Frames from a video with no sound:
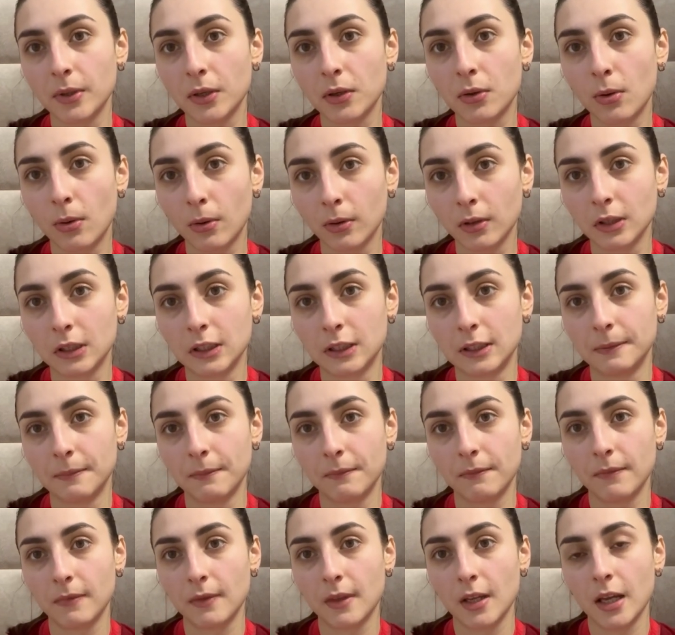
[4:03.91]
colder.
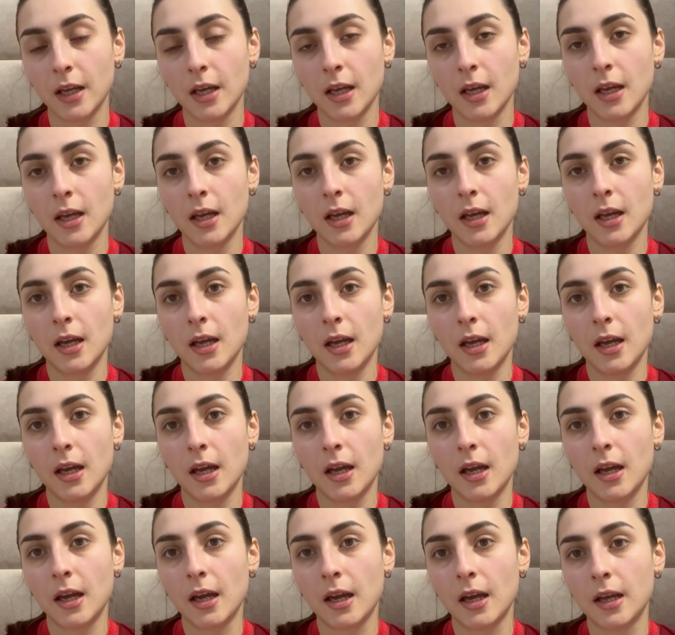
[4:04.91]

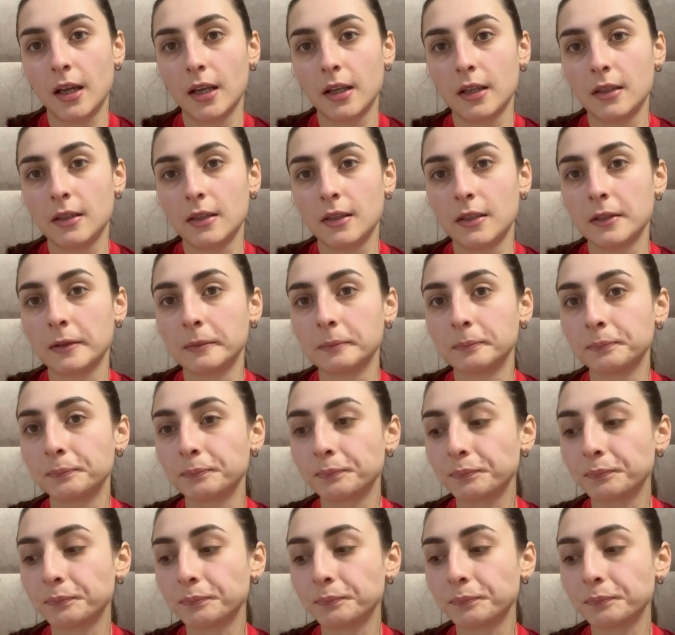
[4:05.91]
And